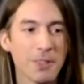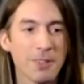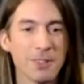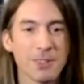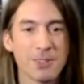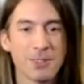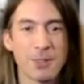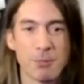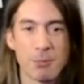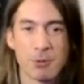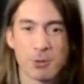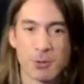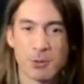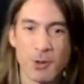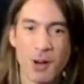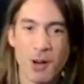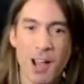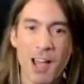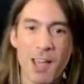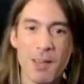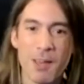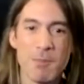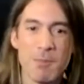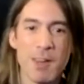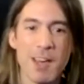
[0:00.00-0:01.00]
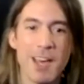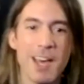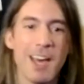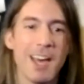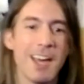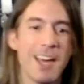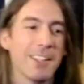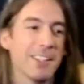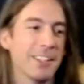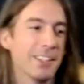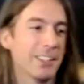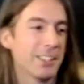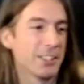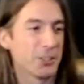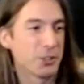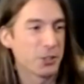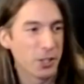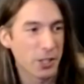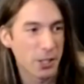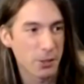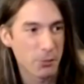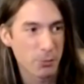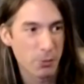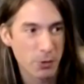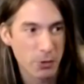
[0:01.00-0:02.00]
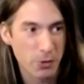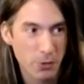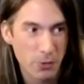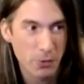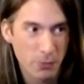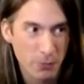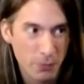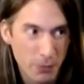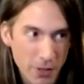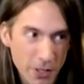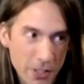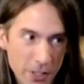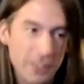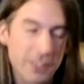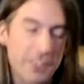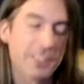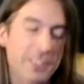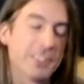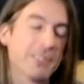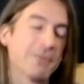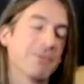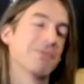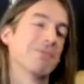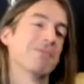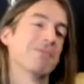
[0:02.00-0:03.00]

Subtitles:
subscribe, and share with your friends.